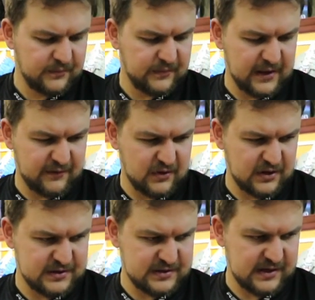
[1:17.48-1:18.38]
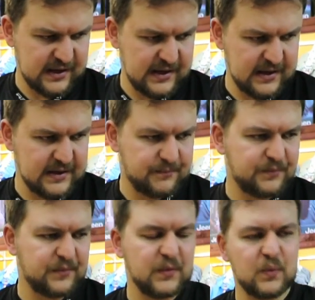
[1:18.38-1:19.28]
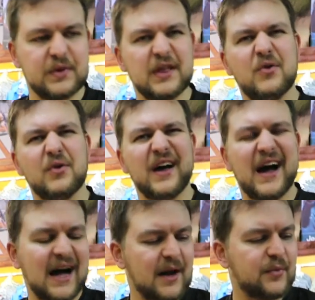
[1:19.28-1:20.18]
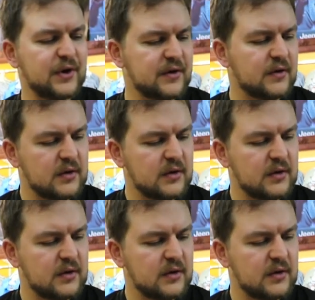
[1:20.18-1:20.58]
They've got a what they call a hybrid